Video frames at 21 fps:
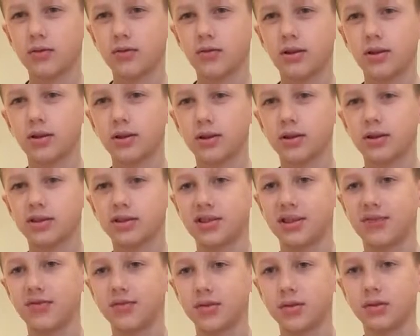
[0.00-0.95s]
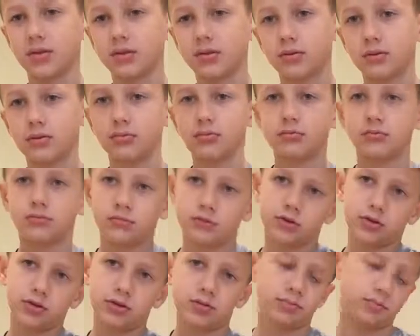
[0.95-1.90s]
around like seven,
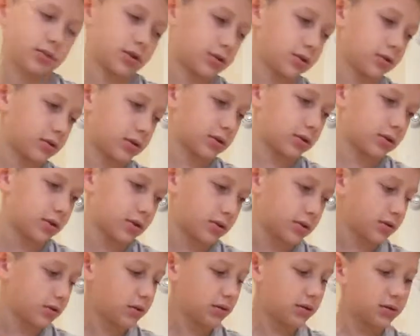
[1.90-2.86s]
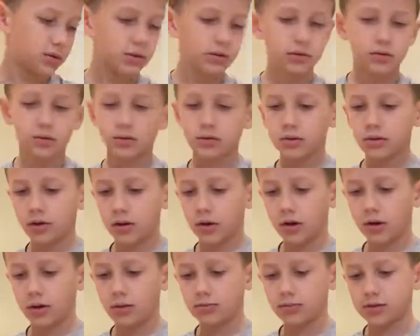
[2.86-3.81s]
something like that.
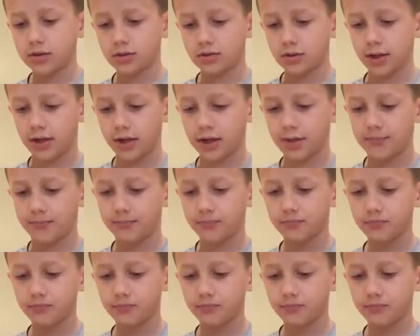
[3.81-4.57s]
Um, so yeah,